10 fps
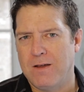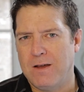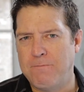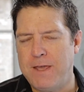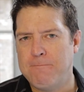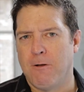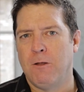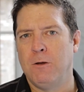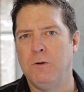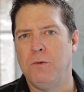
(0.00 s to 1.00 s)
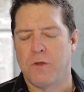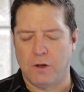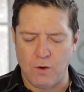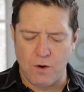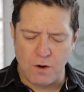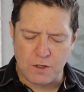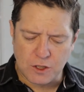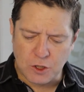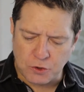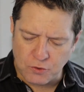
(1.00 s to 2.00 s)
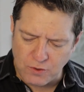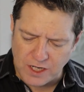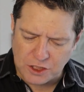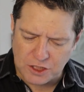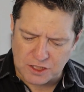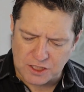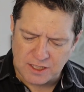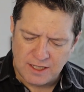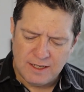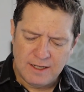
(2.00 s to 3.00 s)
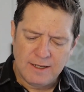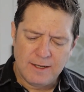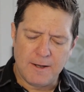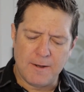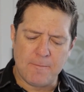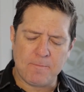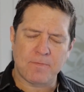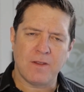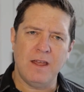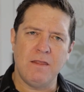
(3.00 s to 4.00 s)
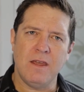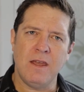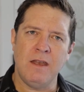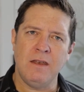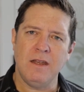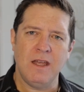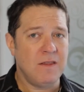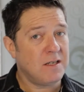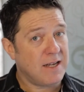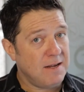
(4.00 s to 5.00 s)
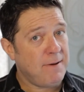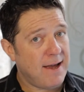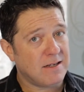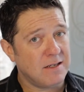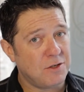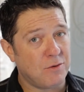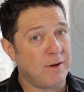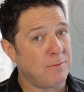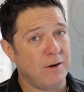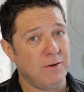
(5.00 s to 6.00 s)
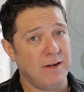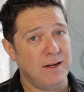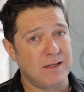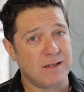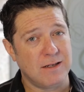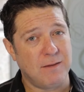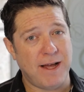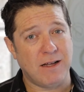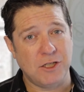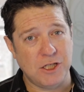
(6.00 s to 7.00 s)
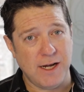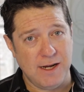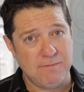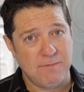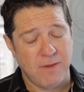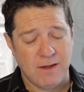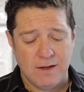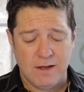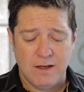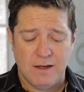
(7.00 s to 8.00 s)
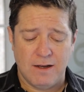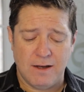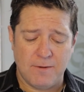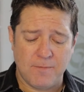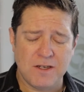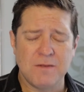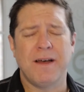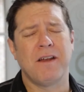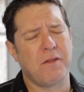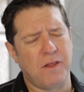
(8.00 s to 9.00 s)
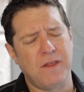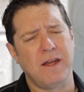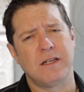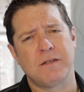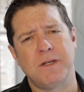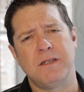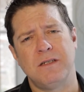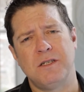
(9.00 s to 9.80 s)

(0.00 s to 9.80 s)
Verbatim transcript: of, people who the Lord crushes. Um, and then in this same passage, remember it's about shame. Um, it's about other things, but